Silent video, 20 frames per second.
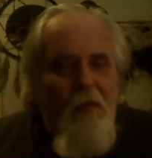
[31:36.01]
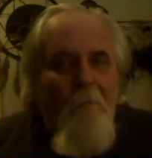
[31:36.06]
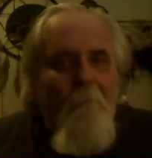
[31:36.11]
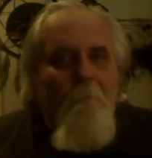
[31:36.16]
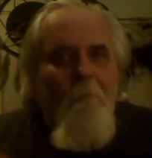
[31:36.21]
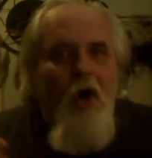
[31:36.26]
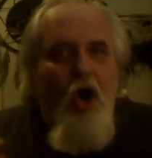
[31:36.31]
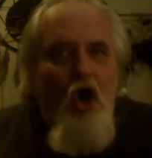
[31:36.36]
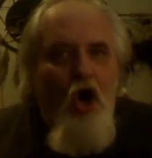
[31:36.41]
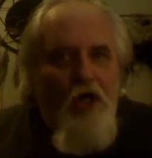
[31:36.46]

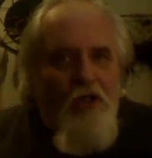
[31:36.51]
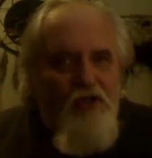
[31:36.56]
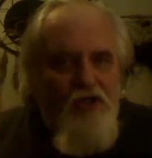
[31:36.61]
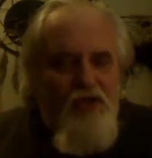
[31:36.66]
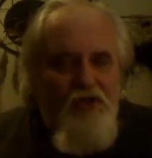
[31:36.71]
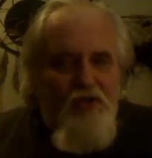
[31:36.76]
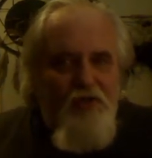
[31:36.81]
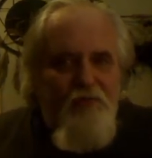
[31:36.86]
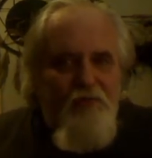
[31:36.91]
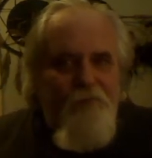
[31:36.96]

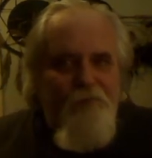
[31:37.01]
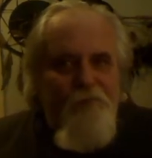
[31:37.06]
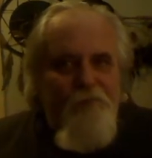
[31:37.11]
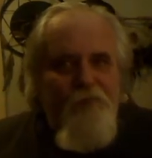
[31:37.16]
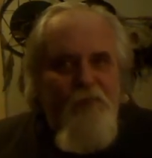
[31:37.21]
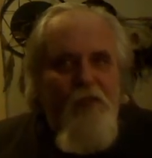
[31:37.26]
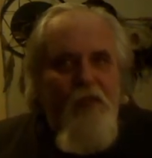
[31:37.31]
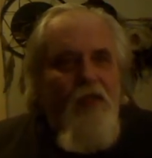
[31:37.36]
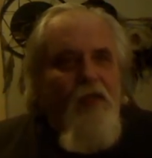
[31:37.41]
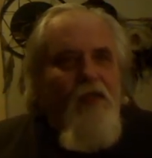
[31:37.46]
March.
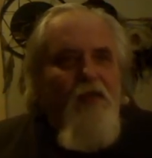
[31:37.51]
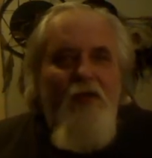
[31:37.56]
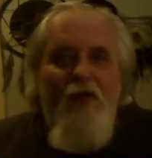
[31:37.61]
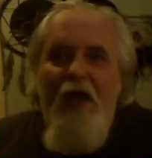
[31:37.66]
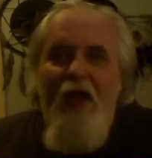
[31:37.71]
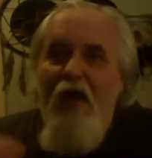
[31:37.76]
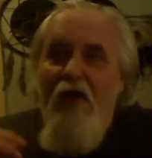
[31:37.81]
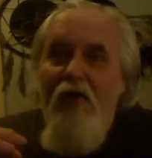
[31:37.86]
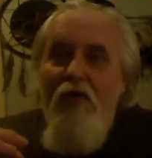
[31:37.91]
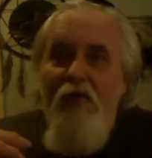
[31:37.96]

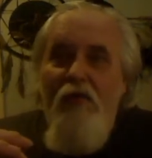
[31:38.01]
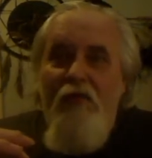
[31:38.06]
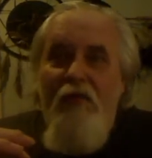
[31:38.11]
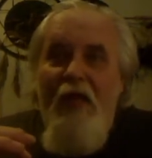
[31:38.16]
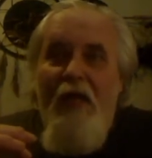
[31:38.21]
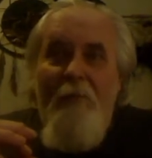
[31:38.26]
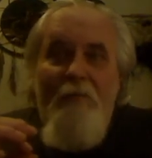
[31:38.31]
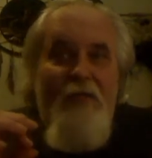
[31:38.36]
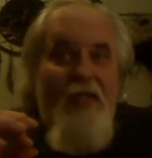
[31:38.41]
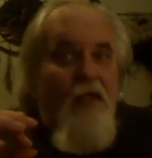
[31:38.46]
Know
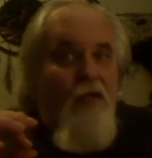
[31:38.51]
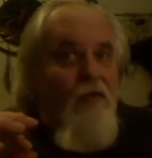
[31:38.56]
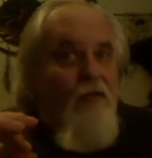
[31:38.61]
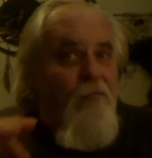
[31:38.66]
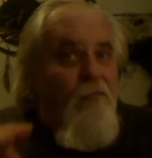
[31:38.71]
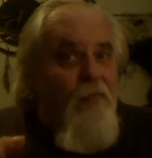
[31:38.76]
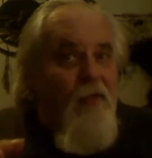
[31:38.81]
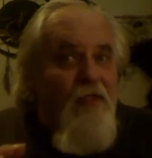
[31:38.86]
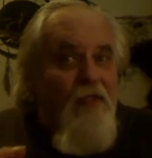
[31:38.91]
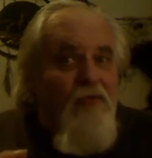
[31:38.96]
that I'm telling the
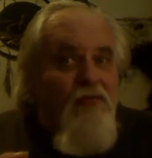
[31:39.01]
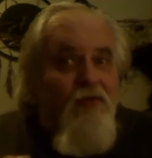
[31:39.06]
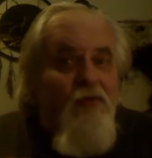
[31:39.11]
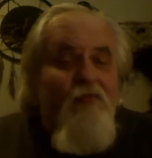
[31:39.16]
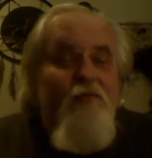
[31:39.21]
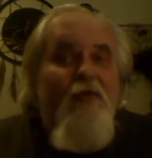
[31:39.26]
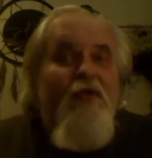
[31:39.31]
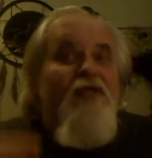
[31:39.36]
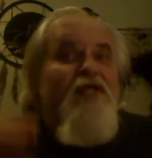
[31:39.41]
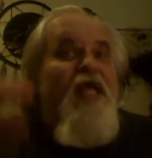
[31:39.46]
fucking
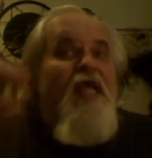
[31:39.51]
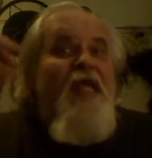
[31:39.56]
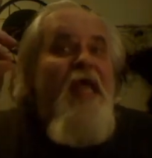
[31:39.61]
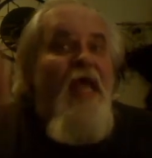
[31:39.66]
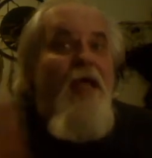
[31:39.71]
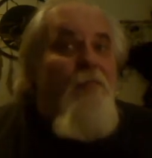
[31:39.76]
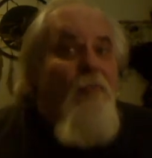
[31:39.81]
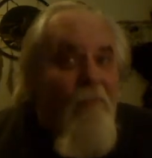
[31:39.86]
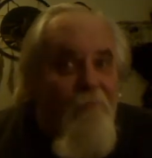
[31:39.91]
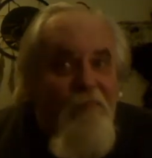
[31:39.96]
truth because they
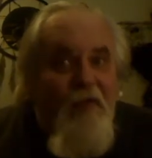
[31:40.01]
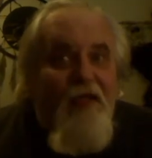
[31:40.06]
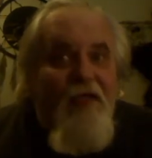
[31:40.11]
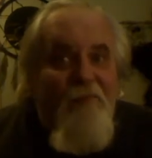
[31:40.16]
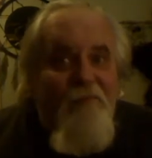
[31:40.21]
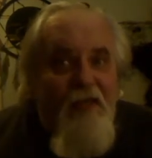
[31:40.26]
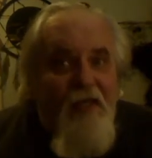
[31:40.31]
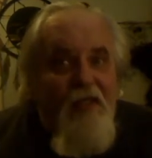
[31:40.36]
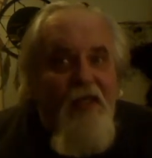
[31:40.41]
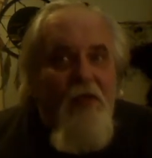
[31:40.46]
yanked my
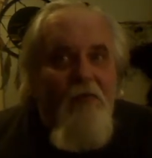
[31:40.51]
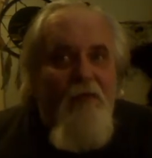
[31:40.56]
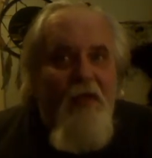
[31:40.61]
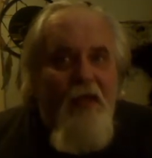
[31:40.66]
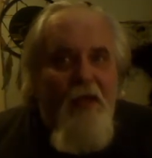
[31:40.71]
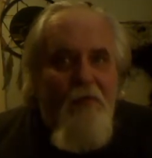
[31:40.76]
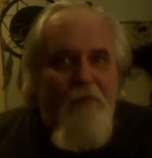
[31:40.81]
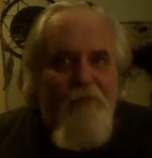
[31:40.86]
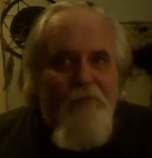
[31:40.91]
fucking video down.